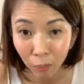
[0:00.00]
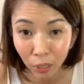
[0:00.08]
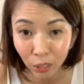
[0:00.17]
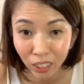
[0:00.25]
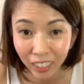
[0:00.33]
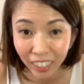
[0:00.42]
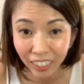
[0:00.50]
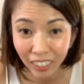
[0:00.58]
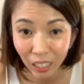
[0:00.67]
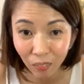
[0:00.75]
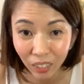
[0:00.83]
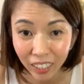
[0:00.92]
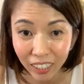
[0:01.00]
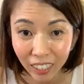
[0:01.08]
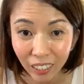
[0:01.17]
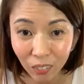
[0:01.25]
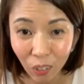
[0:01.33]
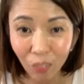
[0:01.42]
Beatrice says steam
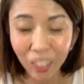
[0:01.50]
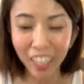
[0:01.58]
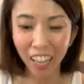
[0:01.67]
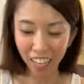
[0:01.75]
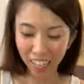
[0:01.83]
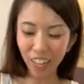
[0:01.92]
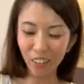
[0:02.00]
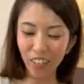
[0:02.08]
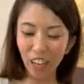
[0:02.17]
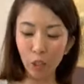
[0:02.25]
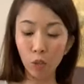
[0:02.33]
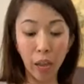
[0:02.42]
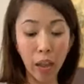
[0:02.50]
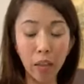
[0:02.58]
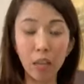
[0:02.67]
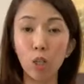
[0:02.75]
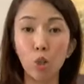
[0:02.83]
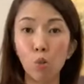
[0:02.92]
easiest for me. Yeah, you can
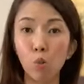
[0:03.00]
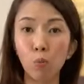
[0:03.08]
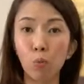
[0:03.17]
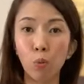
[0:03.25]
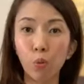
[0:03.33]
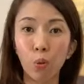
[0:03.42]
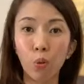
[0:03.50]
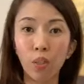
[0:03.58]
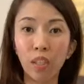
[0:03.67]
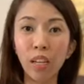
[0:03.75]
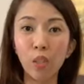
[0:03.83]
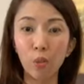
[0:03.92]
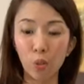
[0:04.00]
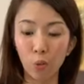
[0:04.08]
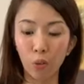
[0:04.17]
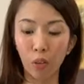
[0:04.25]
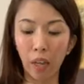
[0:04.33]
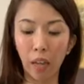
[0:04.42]
add it in the soup also, that's
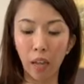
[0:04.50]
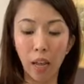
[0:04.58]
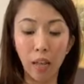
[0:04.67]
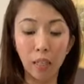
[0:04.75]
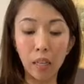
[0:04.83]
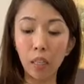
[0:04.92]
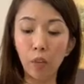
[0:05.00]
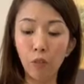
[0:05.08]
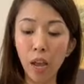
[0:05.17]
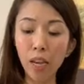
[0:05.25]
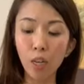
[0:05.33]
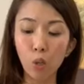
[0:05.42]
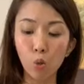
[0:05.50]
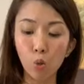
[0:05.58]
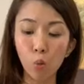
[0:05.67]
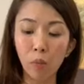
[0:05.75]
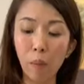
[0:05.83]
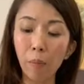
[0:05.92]
also okay. That if you add it in the
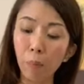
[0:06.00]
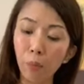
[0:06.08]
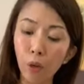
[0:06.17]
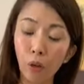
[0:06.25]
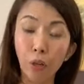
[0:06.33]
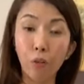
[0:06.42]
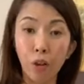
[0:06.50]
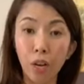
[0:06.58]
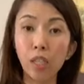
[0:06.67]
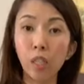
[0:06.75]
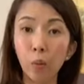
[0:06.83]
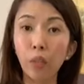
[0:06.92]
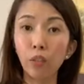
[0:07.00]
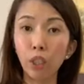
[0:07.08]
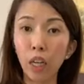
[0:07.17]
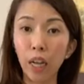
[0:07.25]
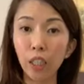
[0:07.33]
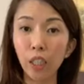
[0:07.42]
soup, then maybe your ingredients you want to
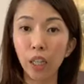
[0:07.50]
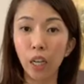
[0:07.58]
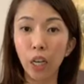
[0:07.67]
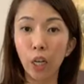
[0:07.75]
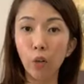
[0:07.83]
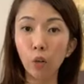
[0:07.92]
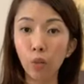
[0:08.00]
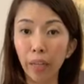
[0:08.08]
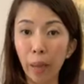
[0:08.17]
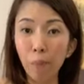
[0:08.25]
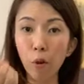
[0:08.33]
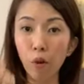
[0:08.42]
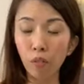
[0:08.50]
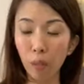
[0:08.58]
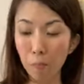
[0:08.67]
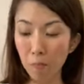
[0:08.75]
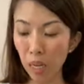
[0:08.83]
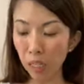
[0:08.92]
change, you know, to get more of
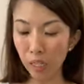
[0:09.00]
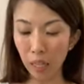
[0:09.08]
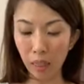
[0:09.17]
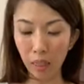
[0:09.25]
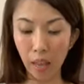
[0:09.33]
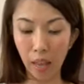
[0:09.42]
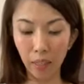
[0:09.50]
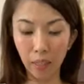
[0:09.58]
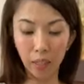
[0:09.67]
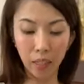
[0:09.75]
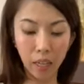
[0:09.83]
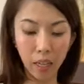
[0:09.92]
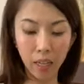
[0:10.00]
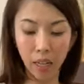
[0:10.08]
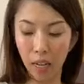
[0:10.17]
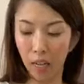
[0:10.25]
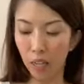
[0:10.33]
the meats in there. Okay.